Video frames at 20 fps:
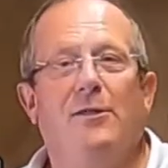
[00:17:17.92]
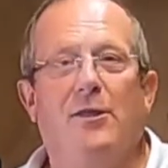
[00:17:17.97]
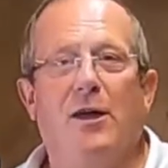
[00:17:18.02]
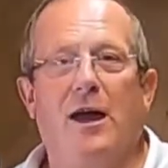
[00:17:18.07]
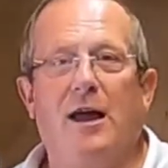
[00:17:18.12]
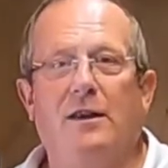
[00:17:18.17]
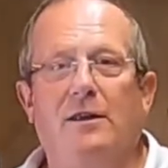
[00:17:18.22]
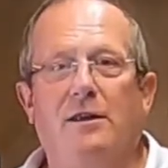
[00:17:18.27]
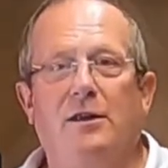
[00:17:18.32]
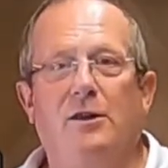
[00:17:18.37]

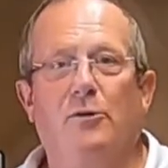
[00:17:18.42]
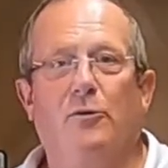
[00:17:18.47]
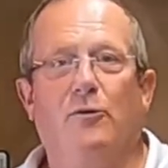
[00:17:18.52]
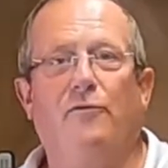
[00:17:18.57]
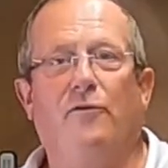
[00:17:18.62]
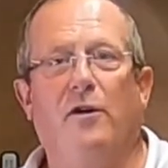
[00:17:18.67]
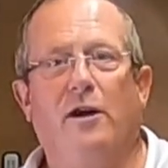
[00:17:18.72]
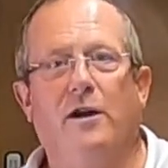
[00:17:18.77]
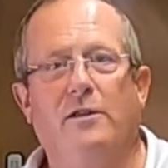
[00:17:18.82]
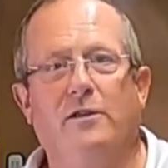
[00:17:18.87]
then you'll
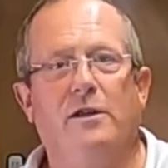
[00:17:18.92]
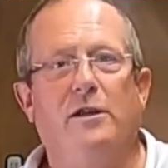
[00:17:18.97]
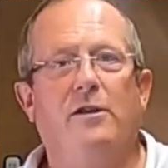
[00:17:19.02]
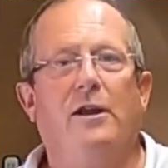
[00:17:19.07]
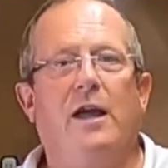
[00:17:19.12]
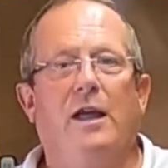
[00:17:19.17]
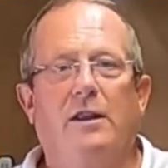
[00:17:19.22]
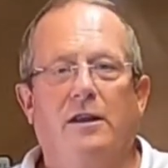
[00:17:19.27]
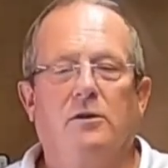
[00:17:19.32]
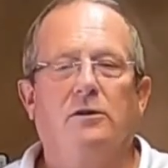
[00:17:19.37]
find that you
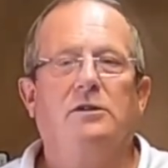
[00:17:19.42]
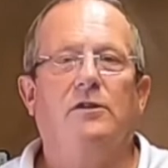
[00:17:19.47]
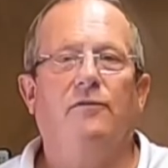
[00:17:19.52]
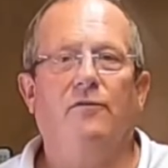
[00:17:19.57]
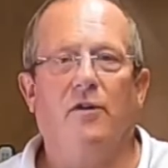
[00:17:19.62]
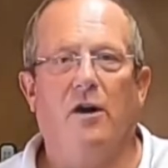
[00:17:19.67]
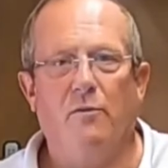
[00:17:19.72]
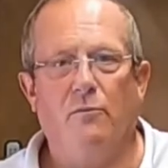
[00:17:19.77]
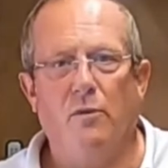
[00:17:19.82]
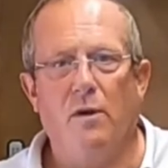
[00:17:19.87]
get
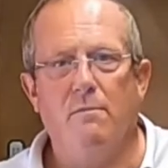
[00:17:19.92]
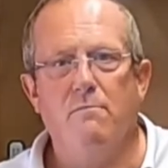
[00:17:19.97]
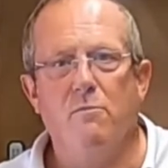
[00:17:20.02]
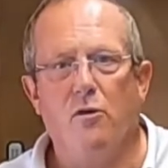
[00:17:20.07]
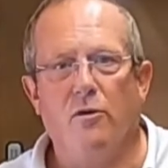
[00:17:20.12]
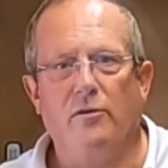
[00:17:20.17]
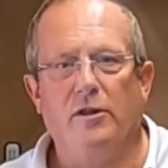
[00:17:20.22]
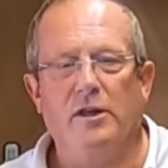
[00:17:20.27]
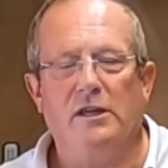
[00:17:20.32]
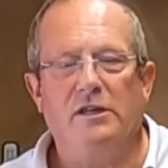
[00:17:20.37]
notified when
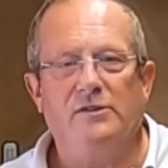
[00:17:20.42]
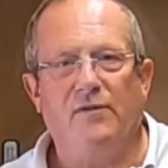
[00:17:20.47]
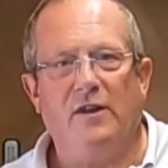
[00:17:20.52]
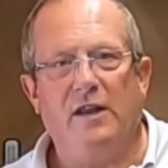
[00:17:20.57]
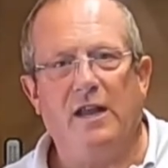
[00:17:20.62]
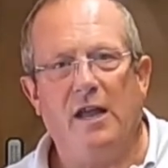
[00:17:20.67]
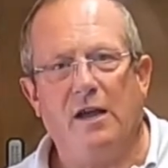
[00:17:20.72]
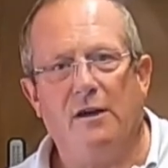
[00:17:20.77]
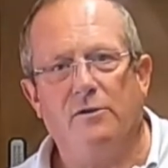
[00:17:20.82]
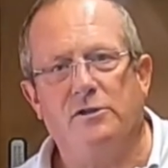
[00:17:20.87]
more of these
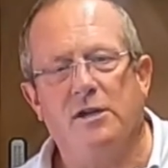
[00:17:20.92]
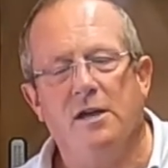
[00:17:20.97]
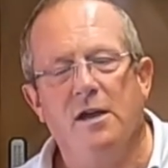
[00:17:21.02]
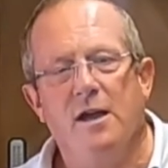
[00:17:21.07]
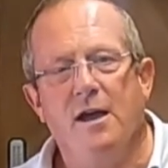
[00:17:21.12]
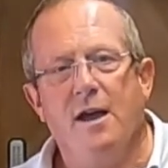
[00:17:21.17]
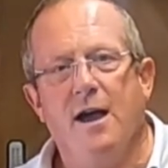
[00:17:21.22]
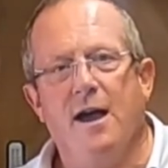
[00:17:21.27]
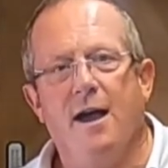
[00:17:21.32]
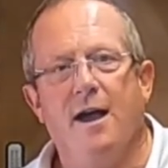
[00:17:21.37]
videos
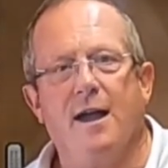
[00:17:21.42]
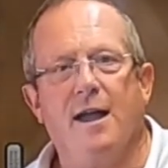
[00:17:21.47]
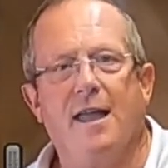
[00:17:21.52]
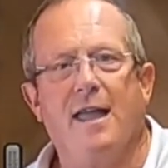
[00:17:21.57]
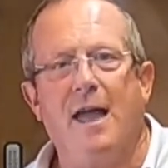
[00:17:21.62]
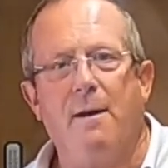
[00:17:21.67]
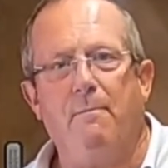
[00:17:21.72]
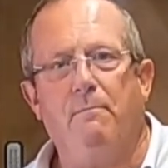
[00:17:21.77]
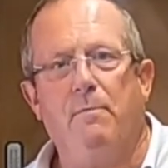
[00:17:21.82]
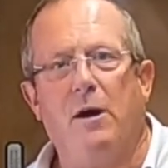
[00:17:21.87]

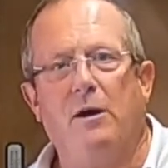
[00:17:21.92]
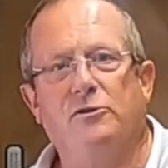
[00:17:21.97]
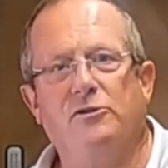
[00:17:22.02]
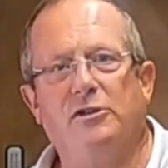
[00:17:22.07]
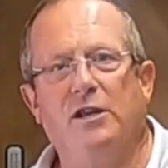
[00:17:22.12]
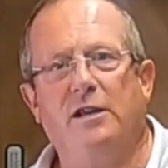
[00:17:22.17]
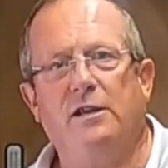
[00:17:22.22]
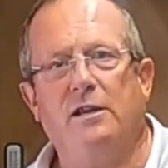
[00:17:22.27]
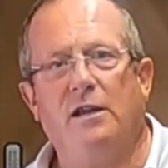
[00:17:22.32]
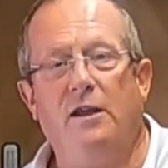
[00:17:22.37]
get
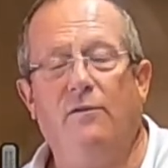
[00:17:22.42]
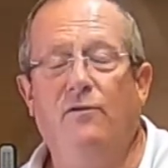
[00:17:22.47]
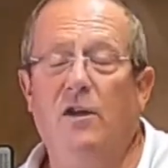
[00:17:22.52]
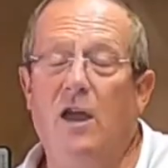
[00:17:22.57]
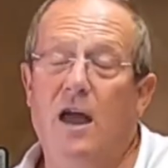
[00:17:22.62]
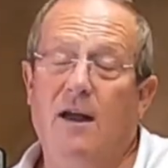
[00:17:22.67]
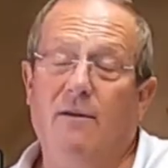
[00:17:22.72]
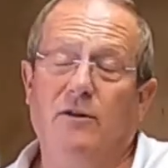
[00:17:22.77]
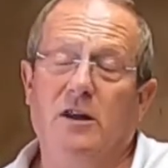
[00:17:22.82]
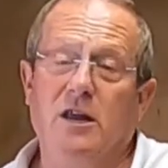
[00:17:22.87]
posted. If
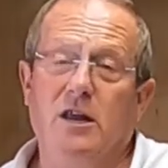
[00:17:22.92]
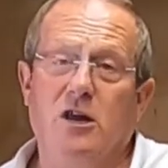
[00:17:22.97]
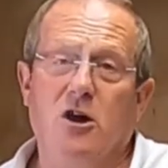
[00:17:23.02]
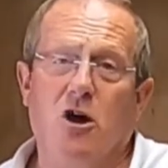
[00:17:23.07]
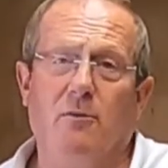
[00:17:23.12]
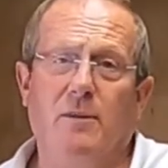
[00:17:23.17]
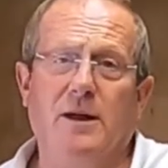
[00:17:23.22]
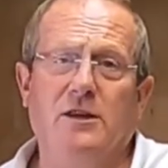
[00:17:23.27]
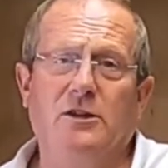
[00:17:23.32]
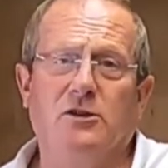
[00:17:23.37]
you have any
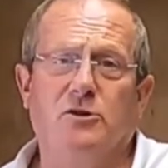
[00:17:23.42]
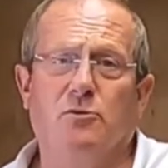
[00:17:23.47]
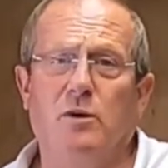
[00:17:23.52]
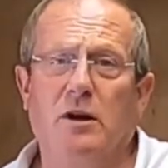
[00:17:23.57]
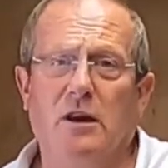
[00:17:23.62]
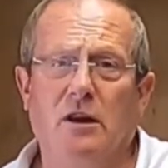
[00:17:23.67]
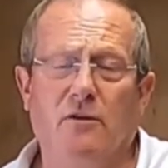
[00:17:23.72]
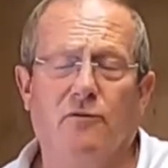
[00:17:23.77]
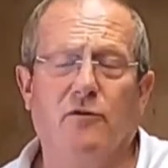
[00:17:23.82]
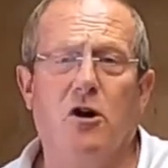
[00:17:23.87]
comments,
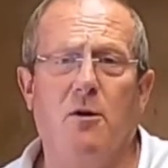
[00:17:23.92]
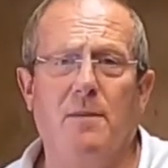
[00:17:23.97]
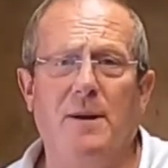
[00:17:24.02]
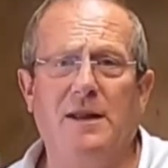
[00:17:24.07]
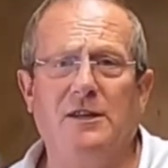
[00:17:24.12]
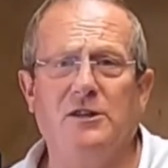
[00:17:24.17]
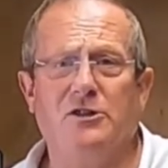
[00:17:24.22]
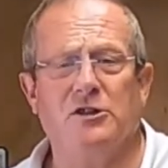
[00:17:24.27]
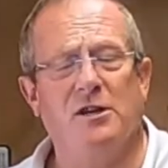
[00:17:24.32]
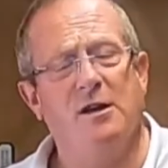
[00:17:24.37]
we love
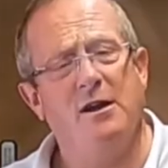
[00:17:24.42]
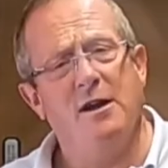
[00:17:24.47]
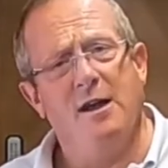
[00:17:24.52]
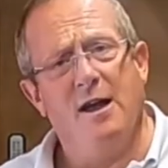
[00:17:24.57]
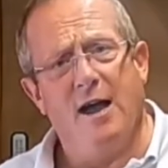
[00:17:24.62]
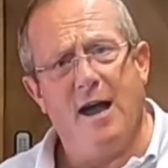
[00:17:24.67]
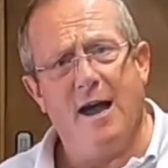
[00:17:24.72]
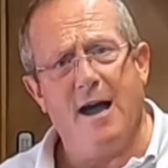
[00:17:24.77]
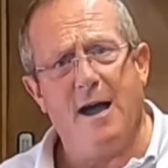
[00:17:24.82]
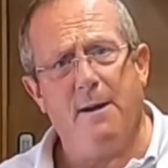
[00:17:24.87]
comments,
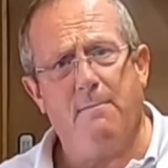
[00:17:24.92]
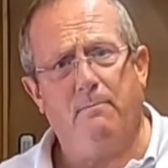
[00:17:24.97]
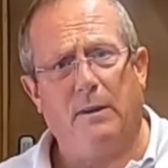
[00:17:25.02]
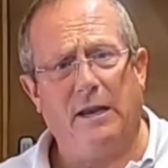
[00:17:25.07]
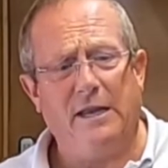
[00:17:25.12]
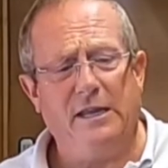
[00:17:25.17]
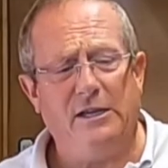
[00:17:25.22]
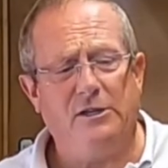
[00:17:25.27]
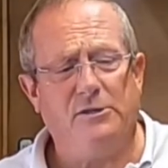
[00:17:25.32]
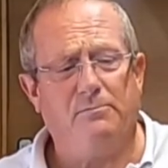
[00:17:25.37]

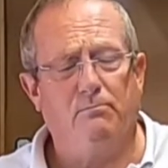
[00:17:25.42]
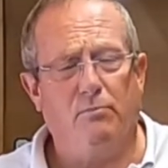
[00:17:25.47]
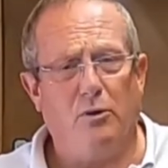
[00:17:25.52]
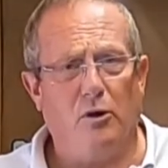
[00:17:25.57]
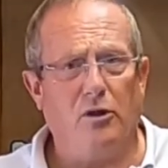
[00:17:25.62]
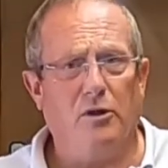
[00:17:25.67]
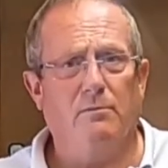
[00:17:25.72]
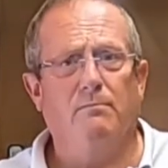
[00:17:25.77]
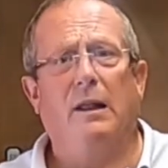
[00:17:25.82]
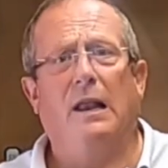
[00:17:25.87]
please
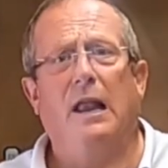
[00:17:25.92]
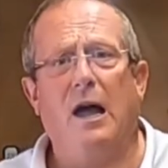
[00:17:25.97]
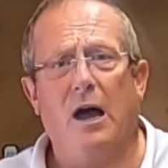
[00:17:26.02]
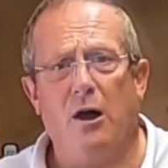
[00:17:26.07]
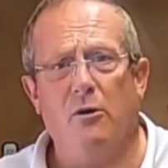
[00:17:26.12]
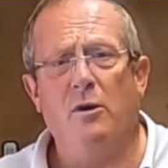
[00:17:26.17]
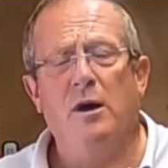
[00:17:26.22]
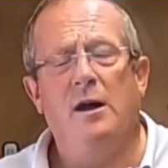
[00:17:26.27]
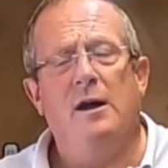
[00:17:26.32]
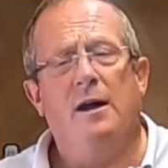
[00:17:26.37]
put them
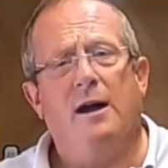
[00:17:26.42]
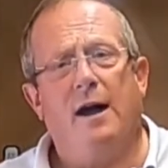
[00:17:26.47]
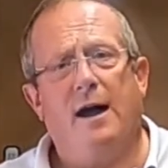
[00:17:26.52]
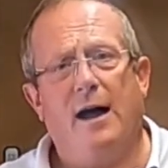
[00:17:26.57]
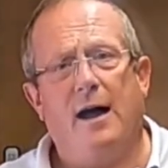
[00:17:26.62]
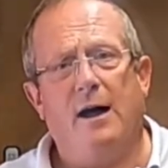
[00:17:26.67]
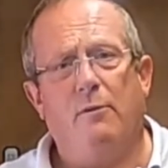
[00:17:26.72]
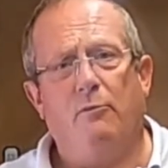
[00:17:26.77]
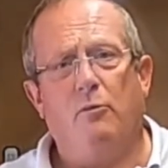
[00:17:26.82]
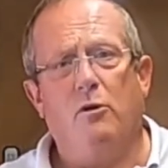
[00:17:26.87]
below
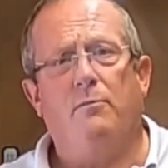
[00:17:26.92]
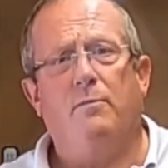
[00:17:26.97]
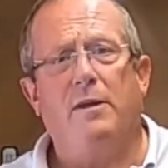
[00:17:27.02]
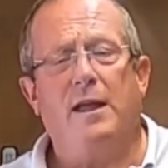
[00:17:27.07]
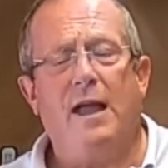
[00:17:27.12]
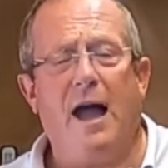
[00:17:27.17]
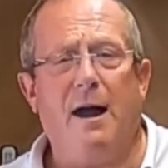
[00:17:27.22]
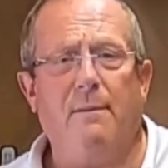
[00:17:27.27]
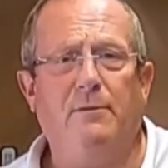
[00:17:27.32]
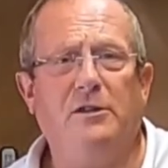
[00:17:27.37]
and we'll
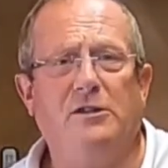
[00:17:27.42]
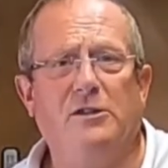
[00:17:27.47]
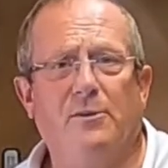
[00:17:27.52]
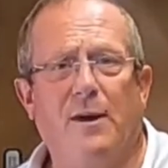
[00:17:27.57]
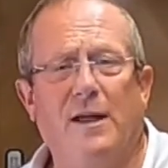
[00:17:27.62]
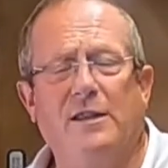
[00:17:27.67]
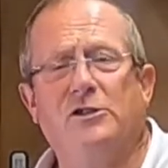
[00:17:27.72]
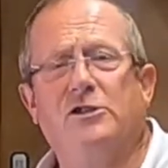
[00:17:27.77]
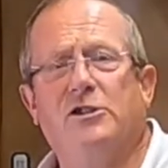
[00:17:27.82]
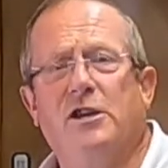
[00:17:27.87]
be happy to
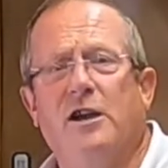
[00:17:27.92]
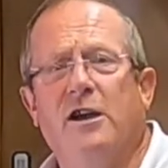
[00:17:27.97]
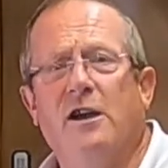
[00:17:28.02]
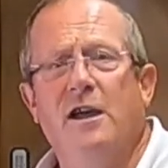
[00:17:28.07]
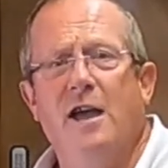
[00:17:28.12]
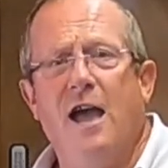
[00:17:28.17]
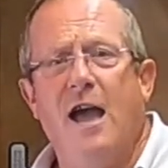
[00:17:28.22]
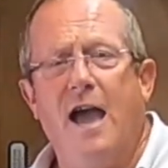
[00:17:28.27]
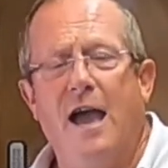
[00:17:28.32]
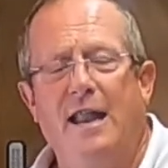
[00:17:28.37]
answer
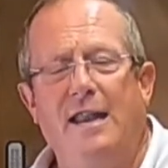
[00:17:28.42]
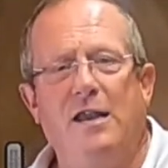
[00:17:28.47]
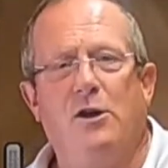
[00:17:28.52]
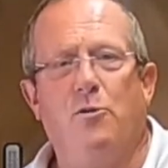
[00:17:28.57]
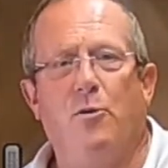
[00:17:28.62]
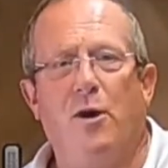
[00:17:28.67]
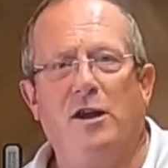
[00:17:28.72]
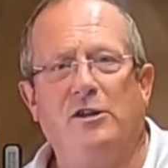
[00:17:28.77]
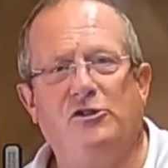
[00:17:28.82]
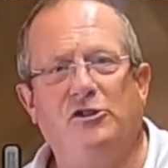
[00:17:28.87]
any
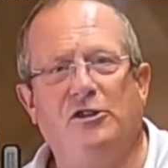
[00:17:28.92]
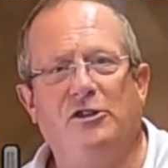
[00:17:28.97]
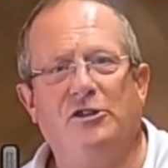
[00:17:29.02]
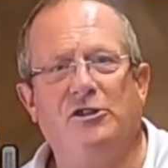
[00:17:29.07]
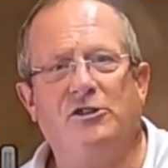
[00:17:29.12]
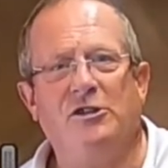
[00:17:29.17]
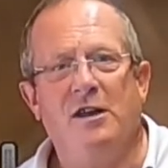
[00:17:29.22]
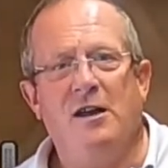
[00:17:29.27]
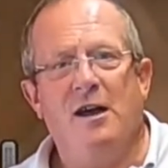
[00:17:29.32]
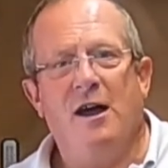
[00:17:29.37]

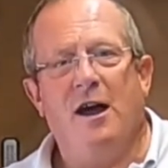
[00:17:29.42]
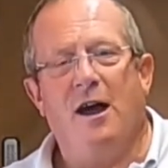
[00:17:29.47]
questions.